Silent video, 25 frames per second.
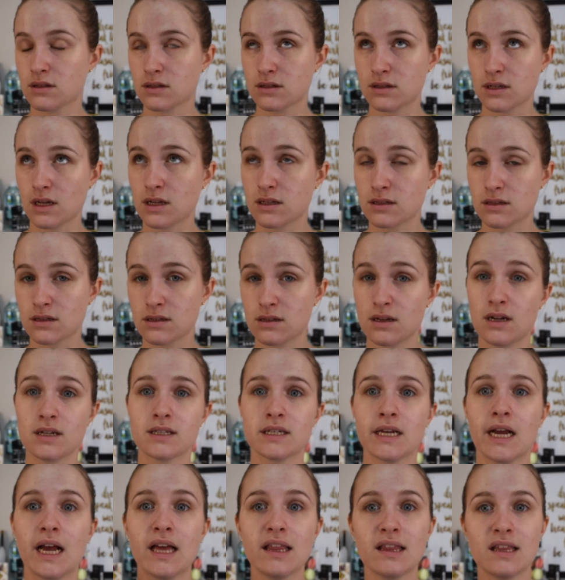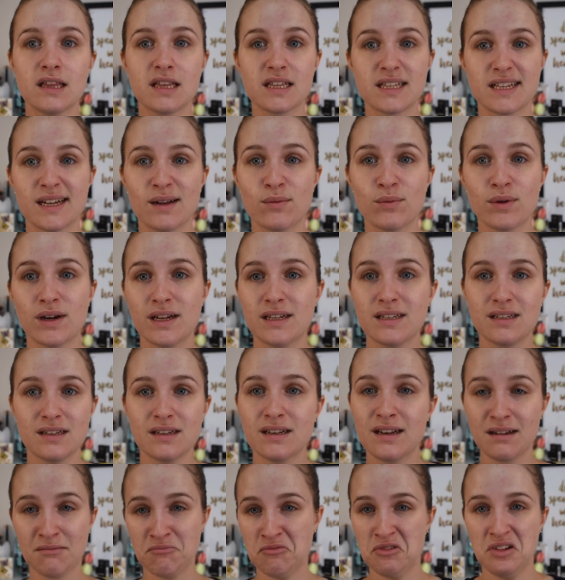so that's disgusting, and then the second one I
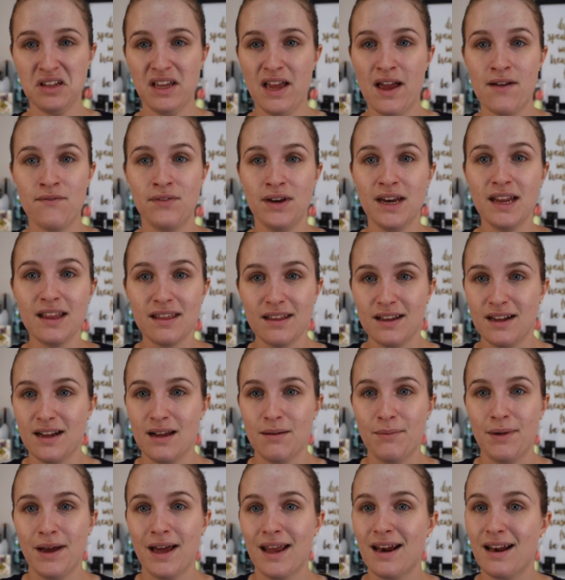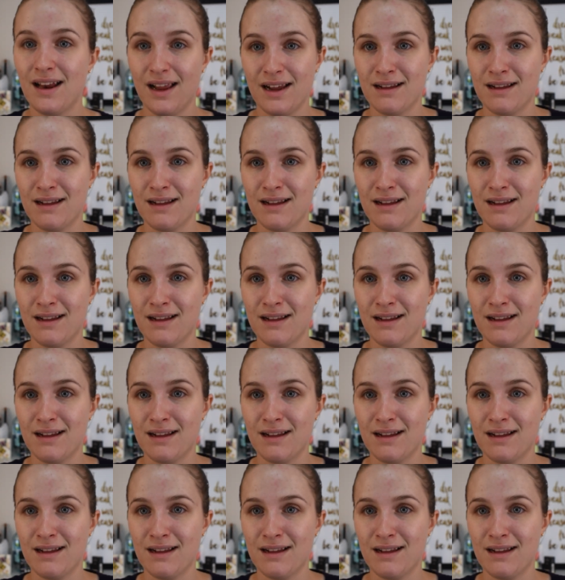didn't really have anything come out,